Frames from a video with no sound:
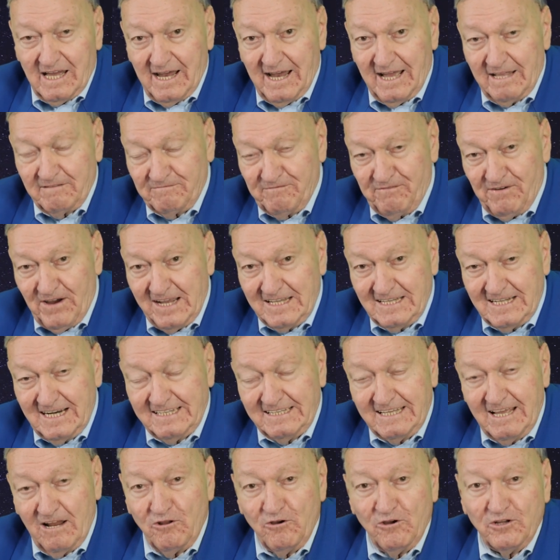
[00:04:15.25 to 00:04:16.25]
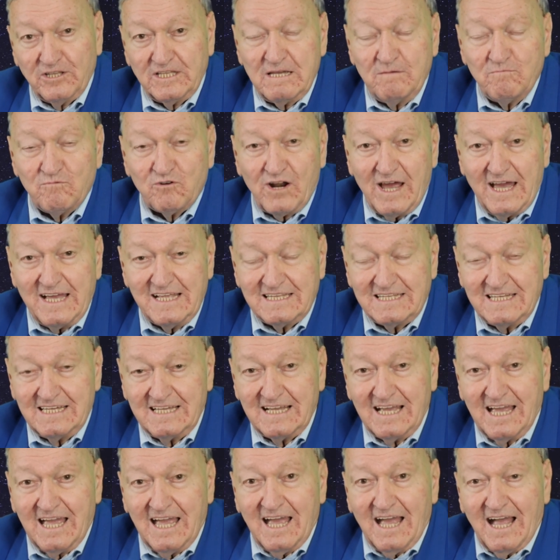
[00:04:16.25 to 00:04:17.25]
And finally, they learned him
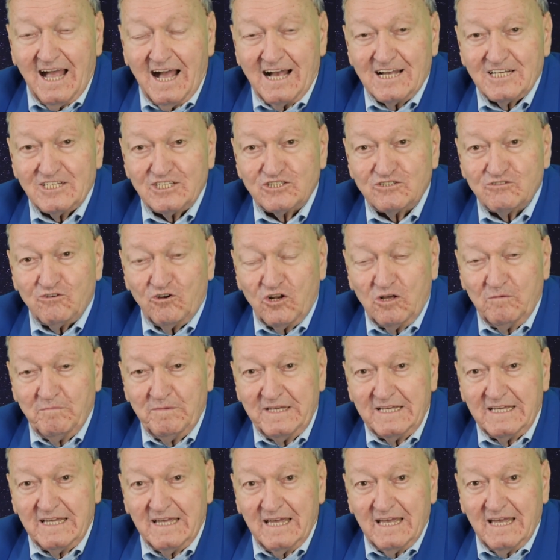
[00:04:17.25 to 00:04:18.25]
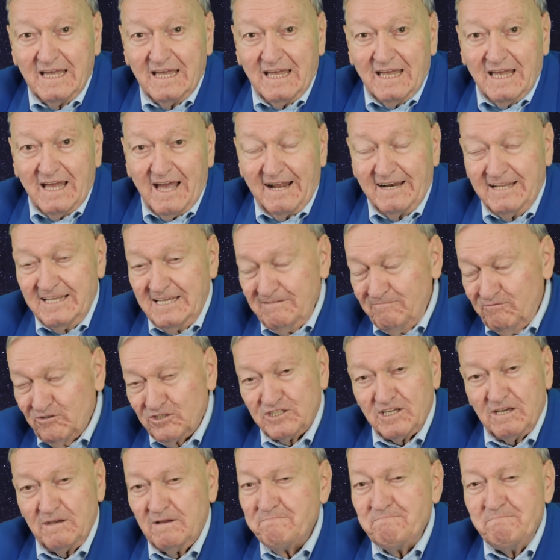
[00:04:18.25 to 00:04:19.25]
writing, astronomy. And he
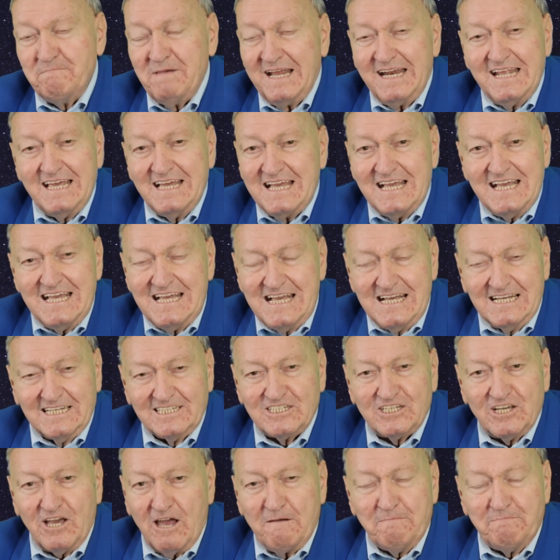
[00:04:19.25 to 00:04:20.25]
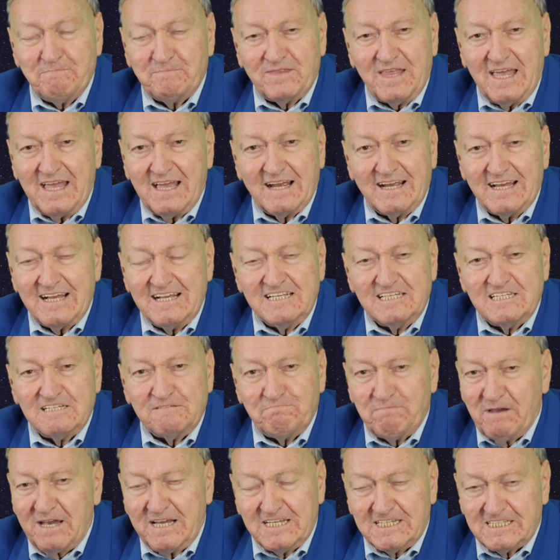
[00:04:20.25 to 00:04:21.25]
was many years up there in
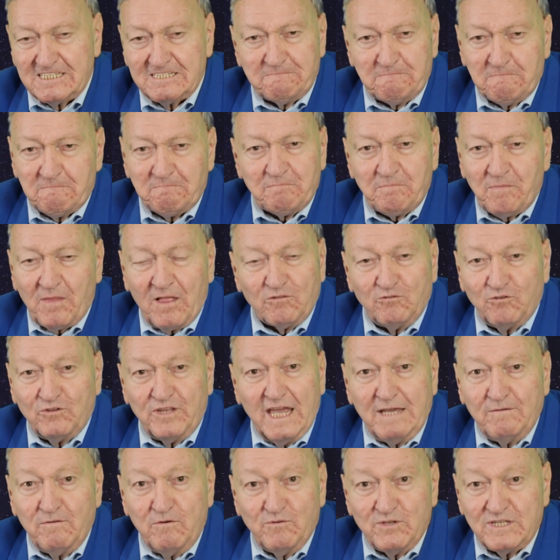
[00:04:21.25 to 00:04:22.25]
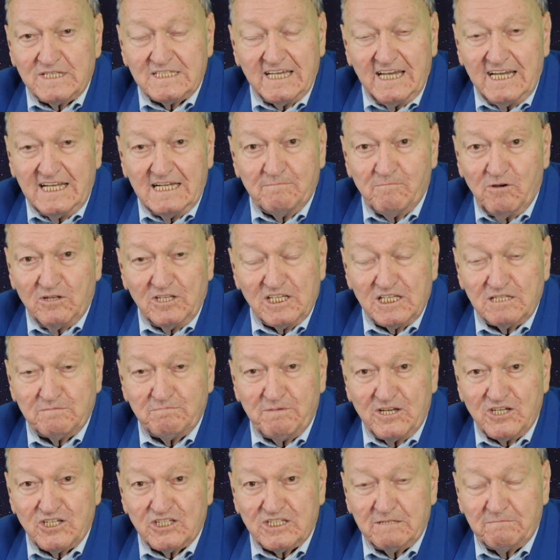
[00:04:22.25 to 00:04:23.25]
space. Today, we would say in a modern
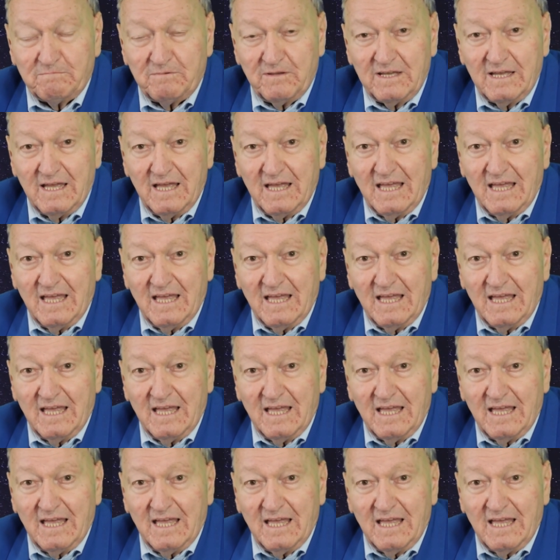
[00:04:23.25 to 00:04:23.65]
spaceship.